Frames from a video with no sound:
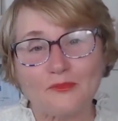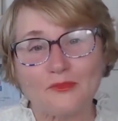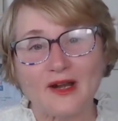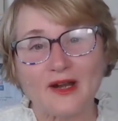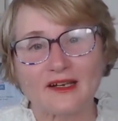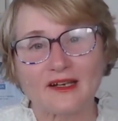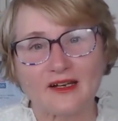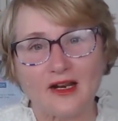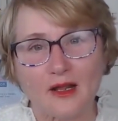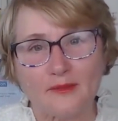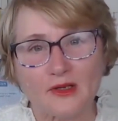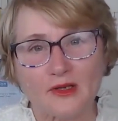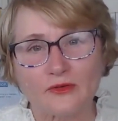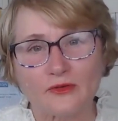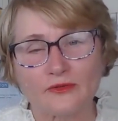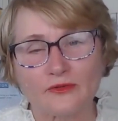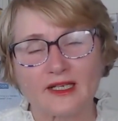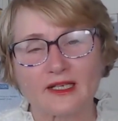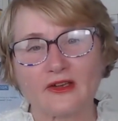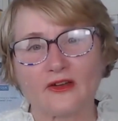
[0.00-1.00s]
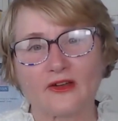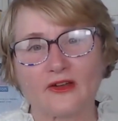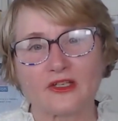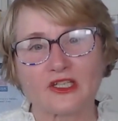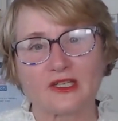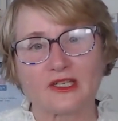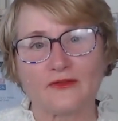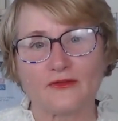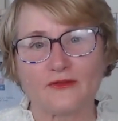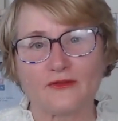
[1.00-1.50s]
Brown and I'm a career coach
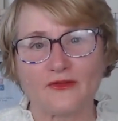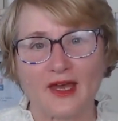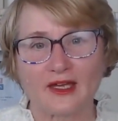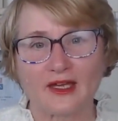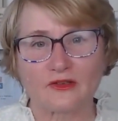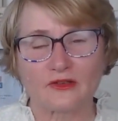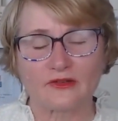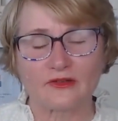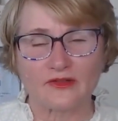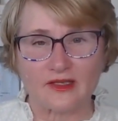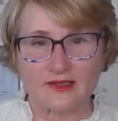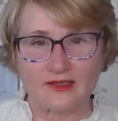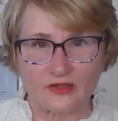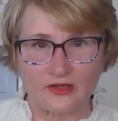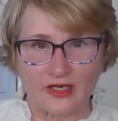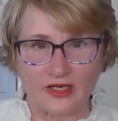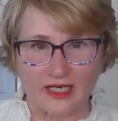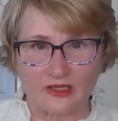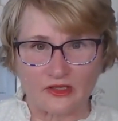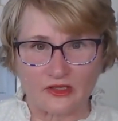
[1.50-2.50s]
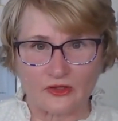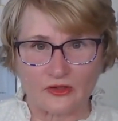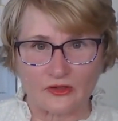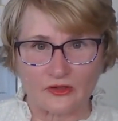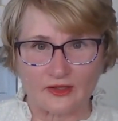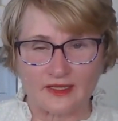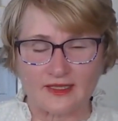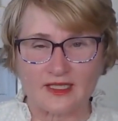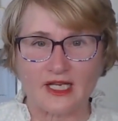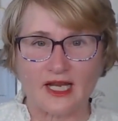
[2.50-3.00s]
and the founder of the Straight to
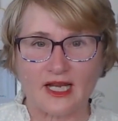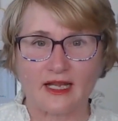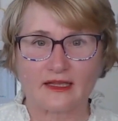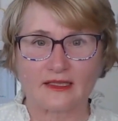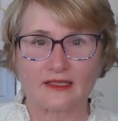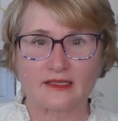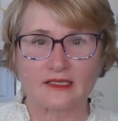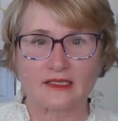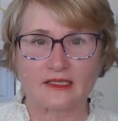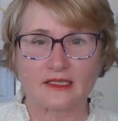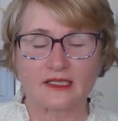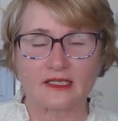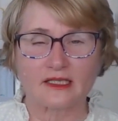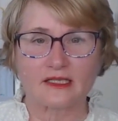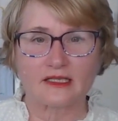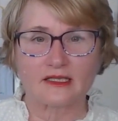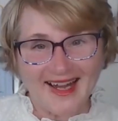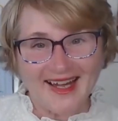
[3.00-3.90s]
Shortlist Challenge.